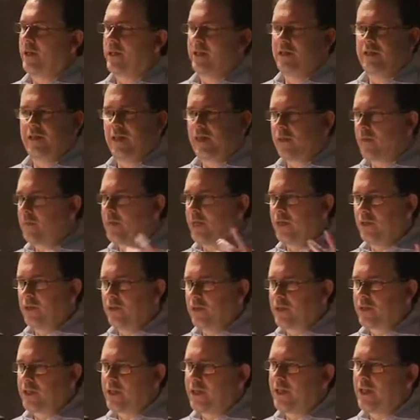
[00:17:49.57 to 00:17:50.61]
It's not the big
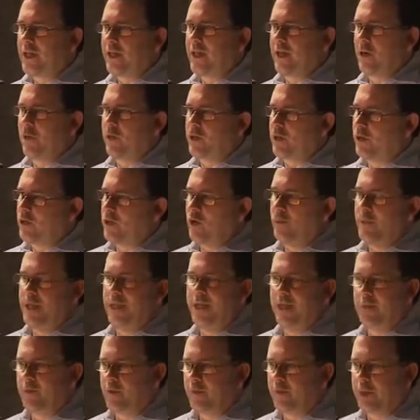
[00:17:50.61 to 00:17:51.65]
news of the day. I want to know what my
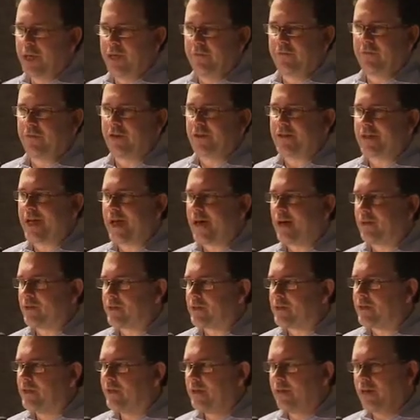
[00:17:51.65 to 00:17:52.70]
neighbor paid for his
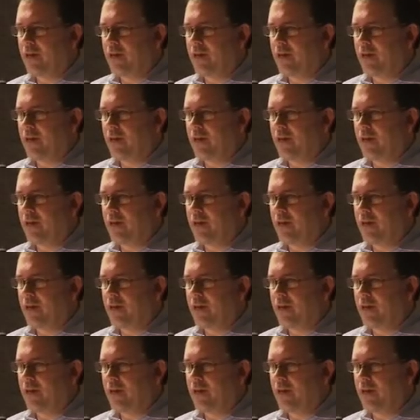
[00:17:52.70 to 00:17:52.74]
house.